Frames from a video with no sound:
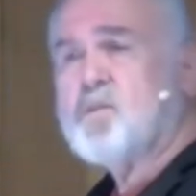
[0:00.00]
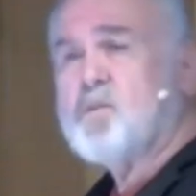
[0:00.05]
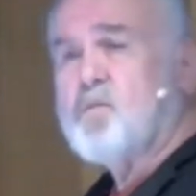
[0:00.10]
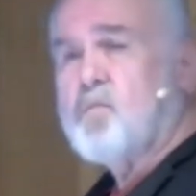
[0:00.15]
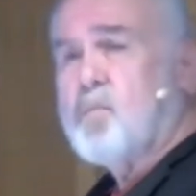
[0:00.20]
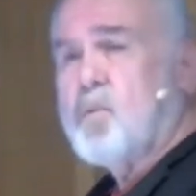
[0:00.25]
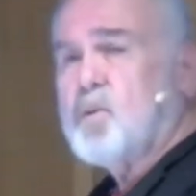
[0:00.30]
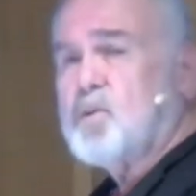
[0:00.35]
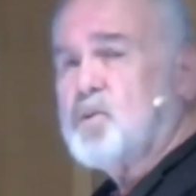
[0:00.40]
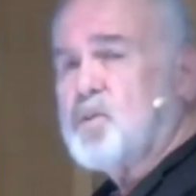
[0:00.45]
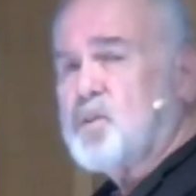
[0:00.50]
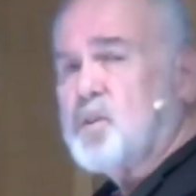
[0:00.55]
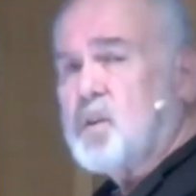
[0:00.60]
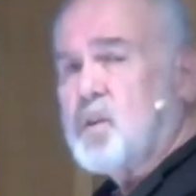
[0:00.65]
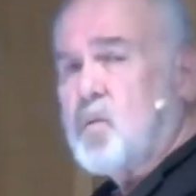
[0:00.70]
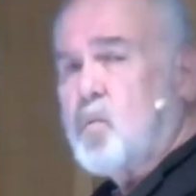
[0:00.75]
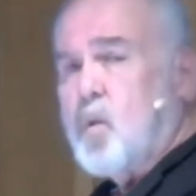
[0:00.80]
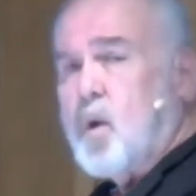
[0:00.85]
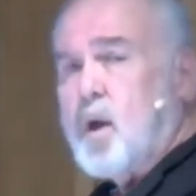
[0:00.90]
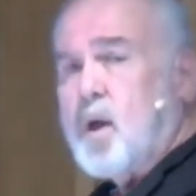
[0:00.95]
you've pushed
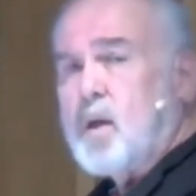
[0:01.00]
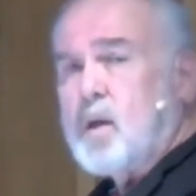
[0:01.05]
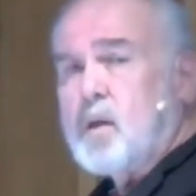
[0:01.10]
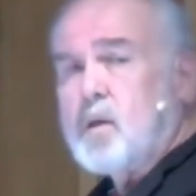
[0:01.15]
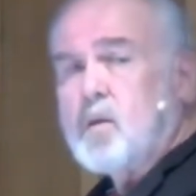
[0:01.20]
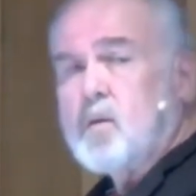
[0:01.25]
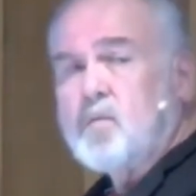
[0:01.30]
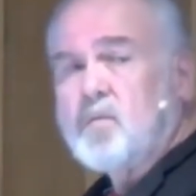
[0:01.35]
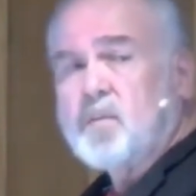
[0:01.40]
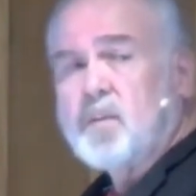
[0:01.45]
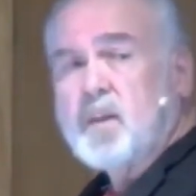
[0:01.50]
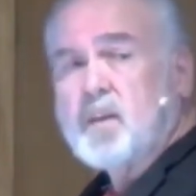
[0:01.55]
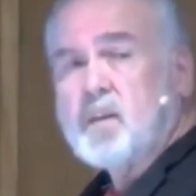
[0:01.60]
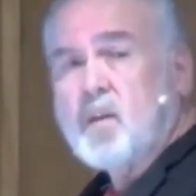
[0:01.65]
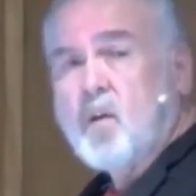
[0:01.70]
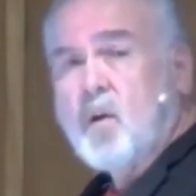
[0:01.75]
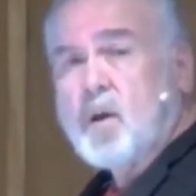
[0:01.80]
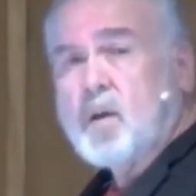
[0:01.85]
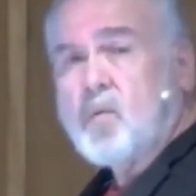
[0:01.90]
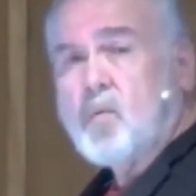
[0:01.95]
it away. You've said,
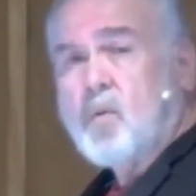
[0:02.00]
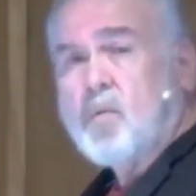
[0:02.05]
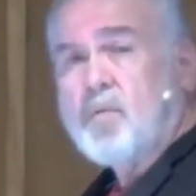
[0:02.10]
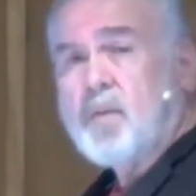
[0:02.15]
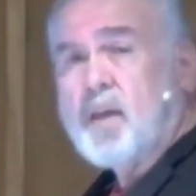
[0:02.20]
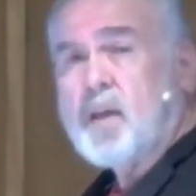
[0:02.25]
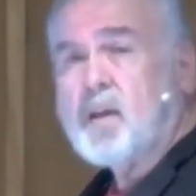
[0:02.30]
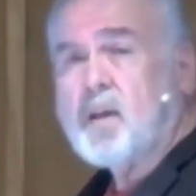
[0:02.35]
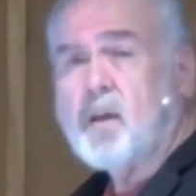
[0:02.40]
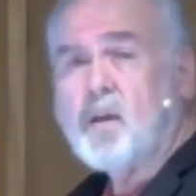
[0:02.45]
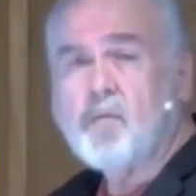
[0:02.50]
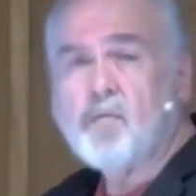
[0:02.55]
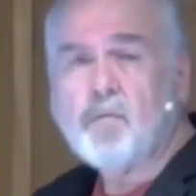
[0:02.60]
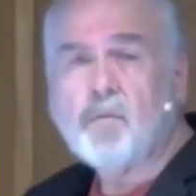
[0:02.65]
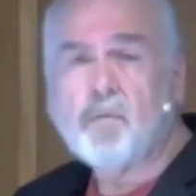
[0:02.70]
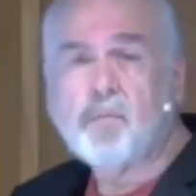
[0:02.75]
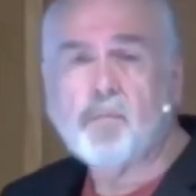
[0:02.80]
no, I don't want that love.